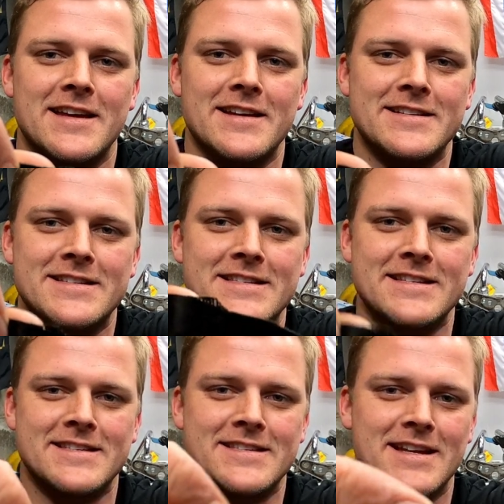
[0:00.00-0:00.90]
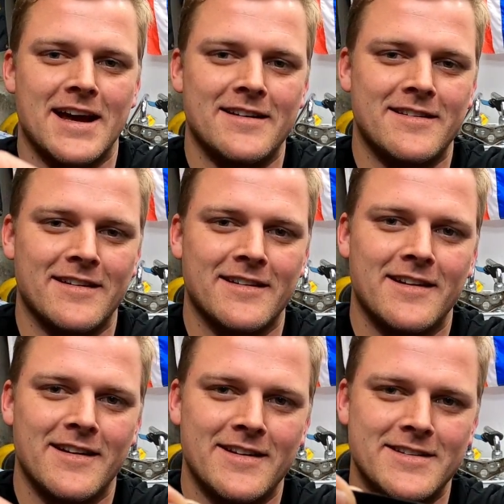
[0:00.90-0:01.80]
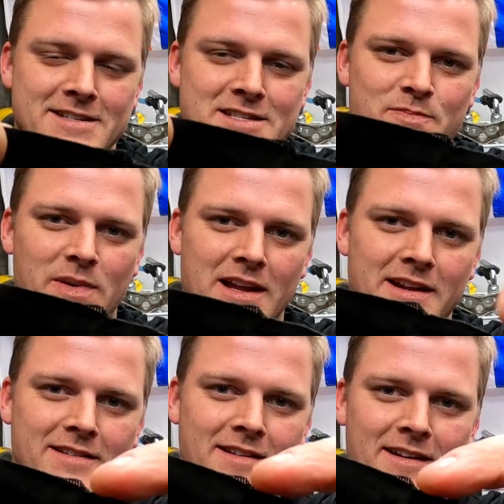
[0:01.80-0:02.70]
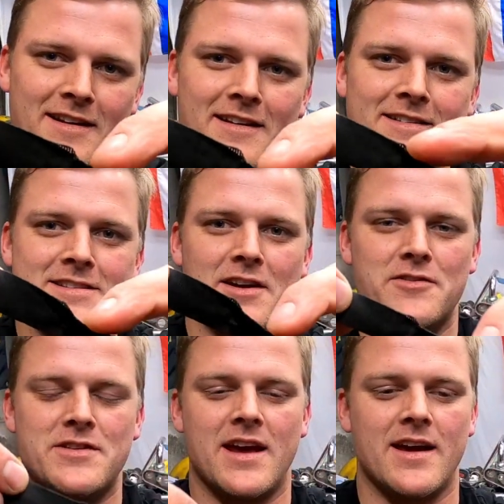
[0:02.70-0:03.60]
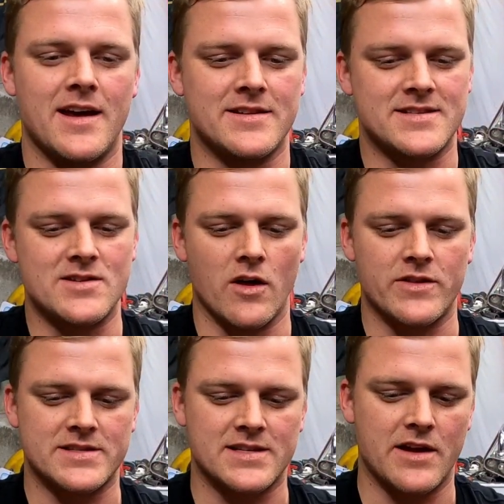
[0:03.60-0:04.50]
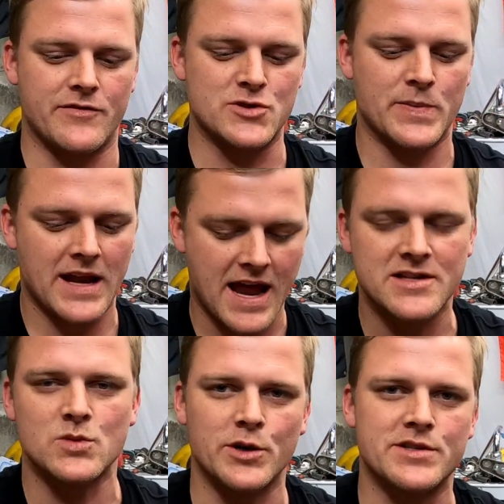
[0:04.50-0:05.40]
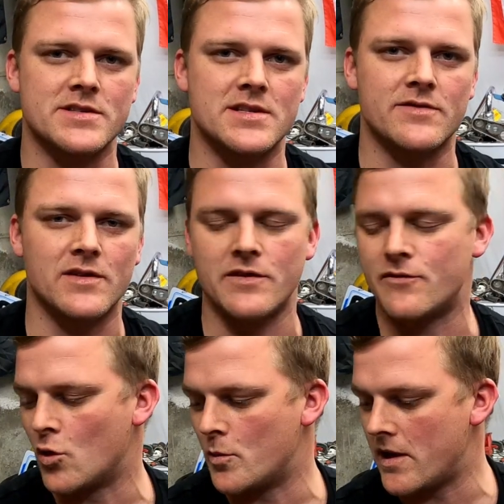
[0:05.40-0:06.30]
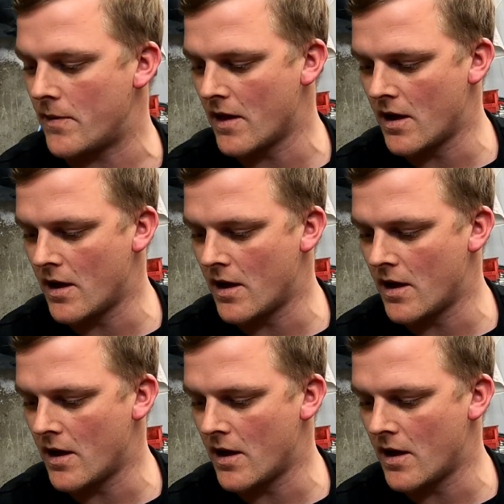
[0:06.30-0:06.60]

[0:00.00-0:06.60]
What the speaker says: there, is starting to split. So yeah, it's not the safest, but it has worked successfully for me.